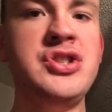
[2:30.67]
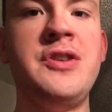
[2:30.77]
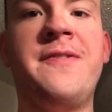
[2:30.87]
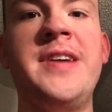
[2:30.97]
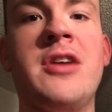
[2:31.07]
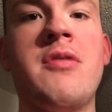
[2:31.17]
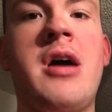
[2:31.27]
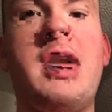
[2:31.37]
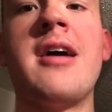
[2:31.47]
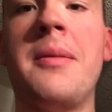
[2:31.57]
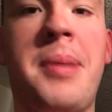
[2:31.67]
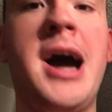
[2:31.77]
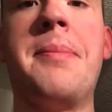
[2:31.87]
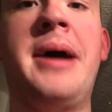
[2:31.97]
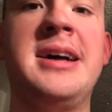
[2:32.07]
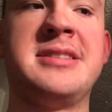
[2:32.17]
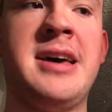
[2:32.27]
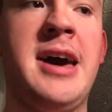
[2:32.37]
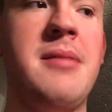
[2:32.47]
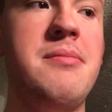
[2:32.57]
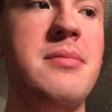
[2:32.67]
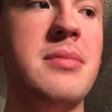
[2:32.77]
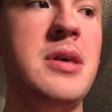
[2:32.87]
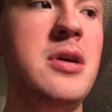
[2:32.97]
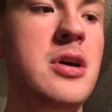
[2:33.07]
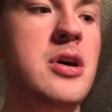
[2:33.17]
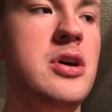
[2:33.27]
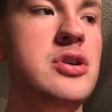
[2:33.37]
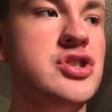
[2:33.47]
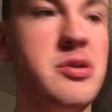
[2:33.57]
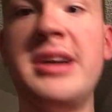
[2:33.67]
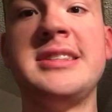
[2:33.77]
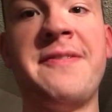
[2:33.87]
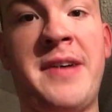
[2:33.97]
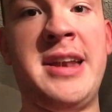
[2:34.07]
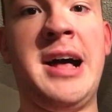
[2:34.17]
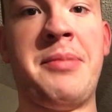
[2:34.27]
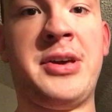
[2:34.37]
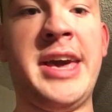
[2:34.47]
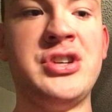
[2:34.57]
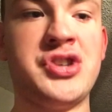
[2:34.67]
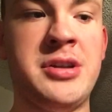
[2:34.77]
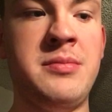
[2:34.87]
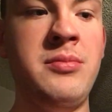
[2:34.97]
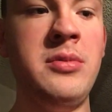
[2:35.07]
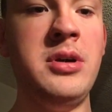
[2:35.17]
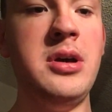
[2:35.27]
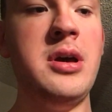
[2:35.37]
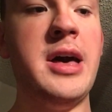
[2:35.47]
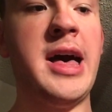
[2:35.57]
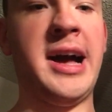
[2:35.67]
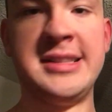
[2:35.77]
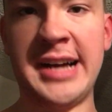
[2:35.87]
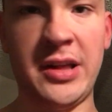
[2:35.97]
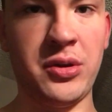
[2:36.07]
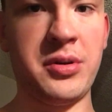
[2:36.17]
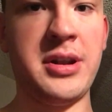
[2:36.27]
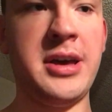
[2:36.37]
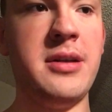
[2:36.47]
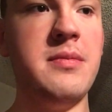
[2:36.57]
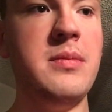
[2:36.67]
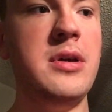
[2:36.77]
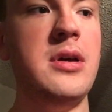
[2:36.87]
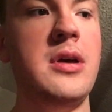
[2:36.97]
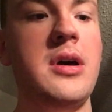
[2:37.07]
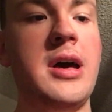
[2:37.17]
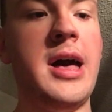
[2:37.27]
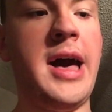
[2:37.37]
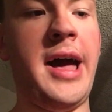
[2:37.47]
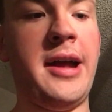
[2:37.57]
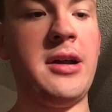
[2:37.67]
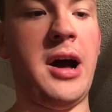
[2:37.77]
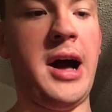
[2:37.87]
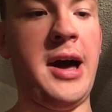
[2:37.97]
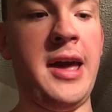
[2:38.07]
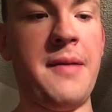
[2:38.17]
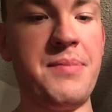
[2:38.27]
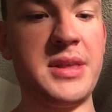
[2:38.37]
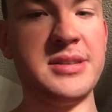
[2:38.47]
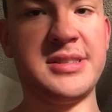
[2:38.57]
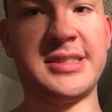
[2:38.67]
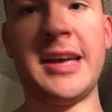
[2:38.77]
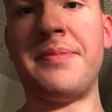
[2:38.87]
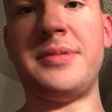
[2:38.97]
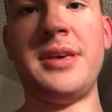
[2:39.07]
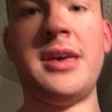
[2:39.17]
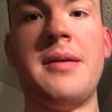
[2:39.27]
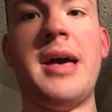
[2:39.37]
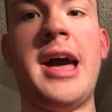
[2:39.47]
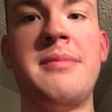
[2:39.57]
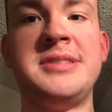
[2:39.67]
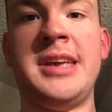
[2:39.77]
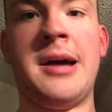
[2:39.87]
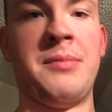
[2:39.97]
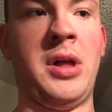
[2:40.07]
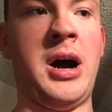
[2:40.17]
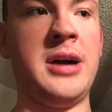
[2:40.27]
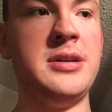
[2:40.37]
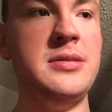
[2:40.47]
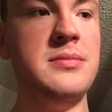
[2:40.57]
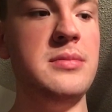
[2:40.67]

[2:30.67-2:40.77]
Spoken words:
to figure out how to bypass that. So I did find an application, I downloaded it, and I skipped the MDM lock,